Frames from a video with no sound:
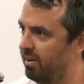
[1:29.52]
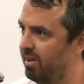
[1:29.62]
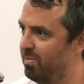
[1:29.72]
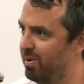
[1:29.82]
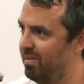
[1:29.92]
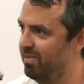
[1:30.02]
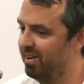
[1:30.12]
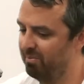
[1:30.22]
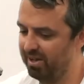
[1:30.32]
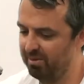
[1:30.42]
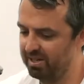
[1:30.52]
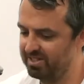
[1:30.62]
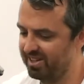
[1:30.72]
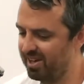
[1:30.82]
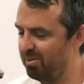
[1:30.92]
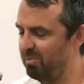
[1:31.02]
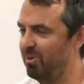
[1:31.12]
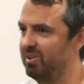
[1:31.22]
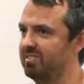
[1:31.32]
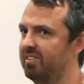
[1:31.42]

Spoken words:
Yeah, perfect. Mate, you mentioned a couple of points